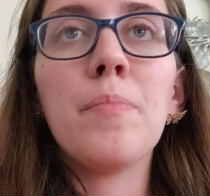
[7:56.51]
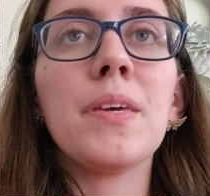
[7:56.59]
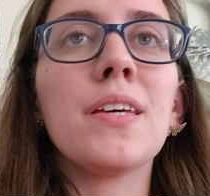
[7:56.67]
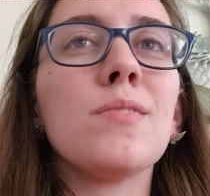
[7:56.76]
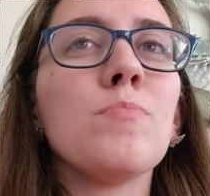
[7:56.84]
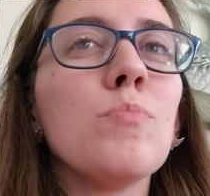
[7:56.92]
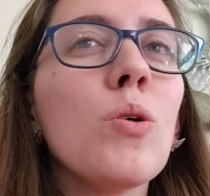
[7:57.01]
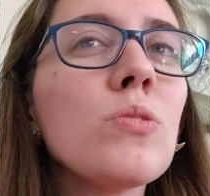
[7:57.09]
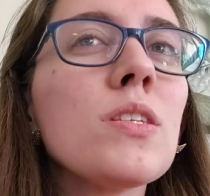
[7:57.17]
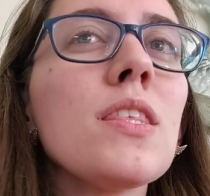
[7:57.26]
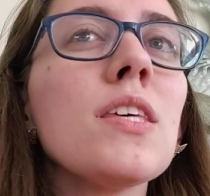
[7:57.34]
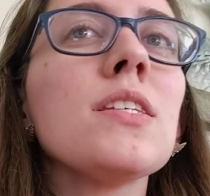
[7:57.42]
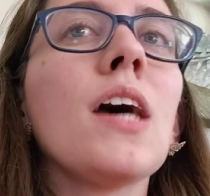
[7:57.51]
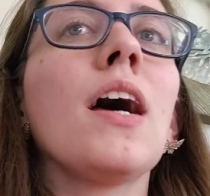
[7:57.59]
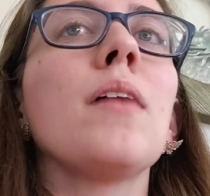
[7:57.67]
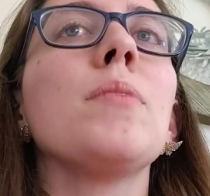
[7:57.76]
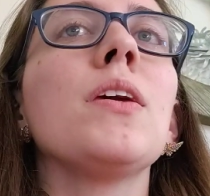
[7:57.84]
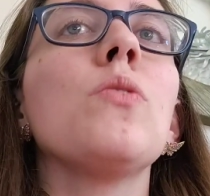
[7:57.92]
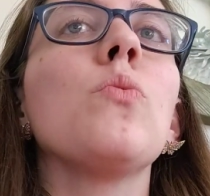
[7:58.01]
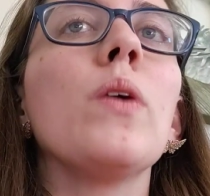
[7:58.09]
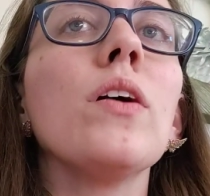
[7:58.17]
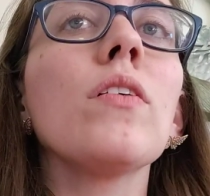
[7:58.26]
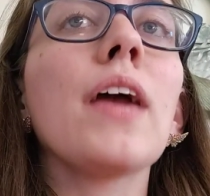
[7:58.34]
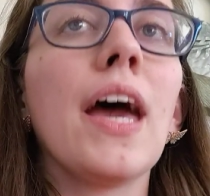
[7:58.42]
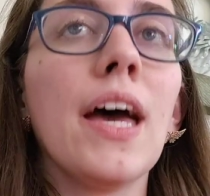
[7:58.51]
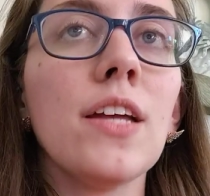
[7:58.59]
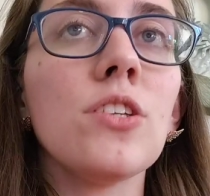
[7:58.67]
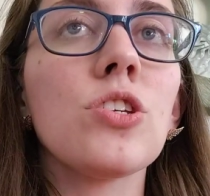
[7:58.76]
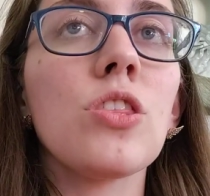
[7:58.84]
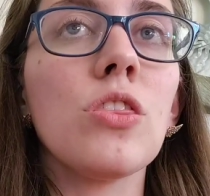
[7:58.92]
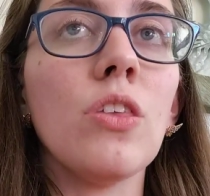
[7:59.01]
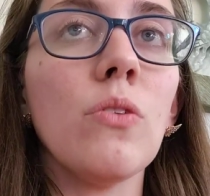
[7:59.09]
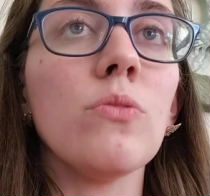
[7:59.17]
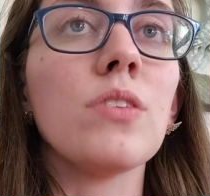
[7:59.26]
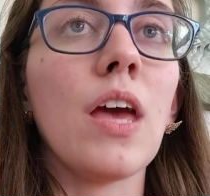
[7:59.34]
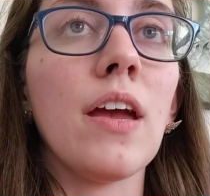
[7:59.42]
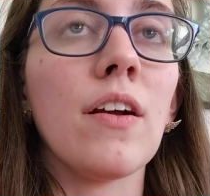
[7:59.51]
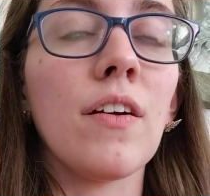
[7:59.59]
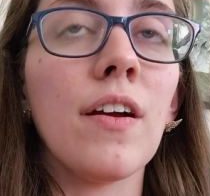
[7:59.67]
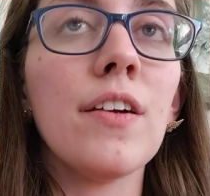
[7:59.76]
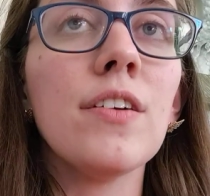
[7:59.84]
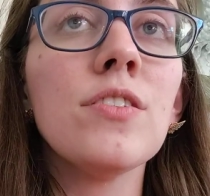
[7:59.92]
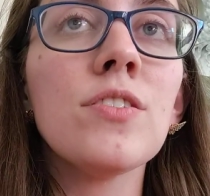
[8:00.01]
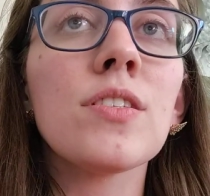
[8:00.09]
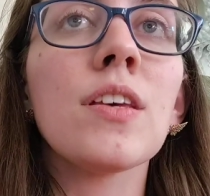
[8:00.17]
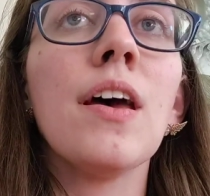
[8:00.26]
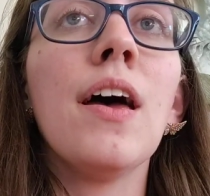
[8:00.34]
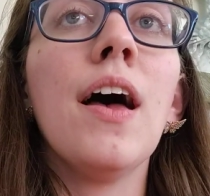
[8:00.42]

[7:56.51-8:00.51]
because most of the time he will catch those errors,